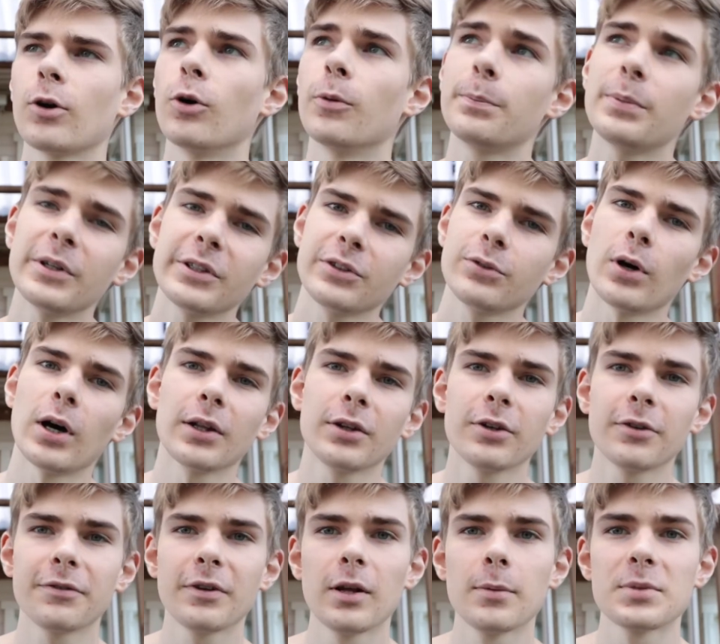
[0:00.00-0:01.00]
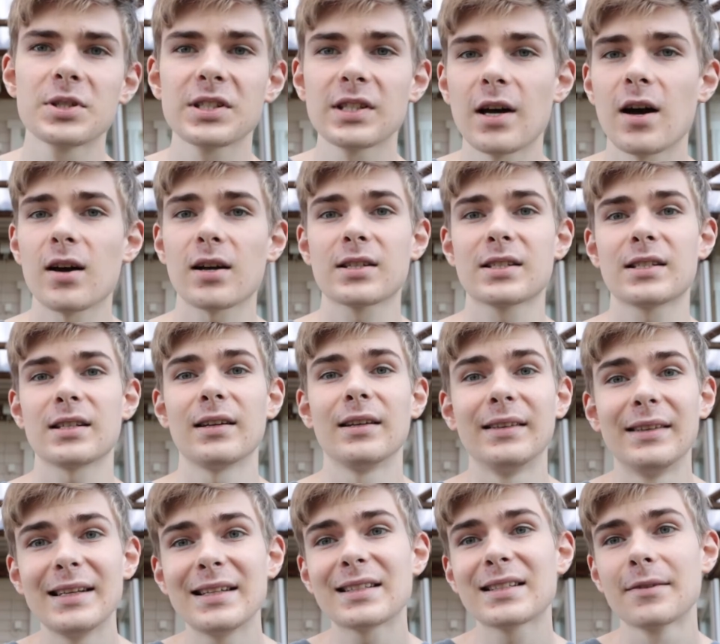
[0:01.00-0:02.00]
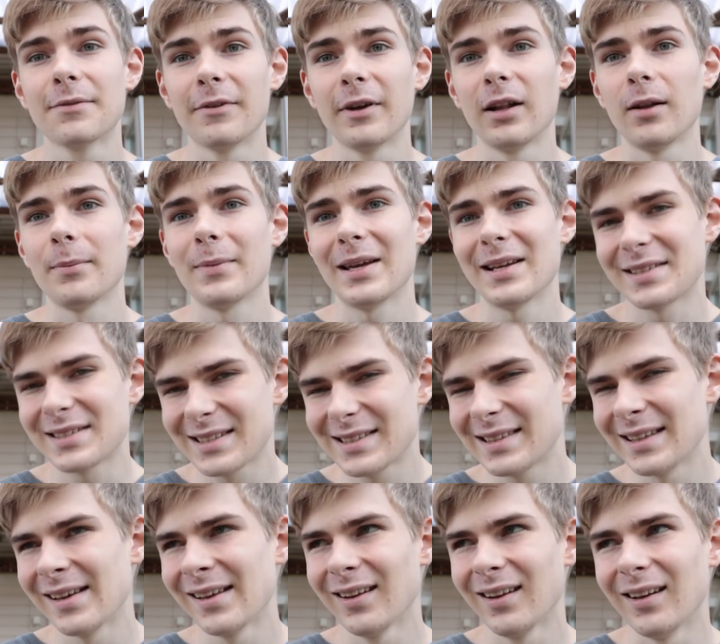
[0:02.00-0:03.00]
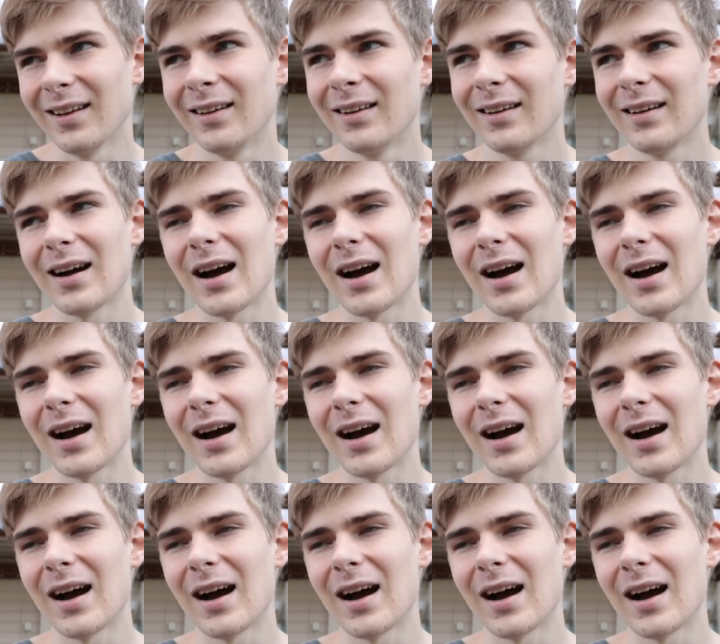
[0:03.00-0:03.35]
Compared to other film stocks, this film is still,